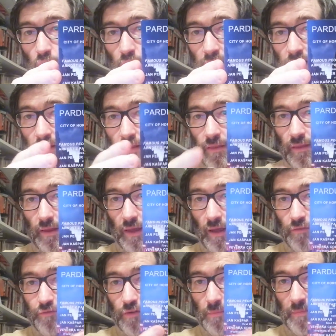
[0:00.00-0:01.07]
with
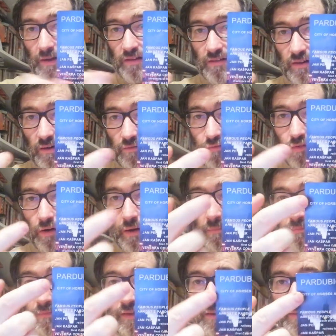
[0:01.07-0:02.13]
information
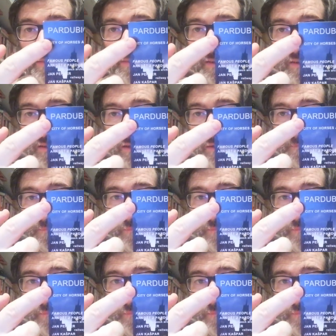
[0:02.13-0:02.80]
from this city.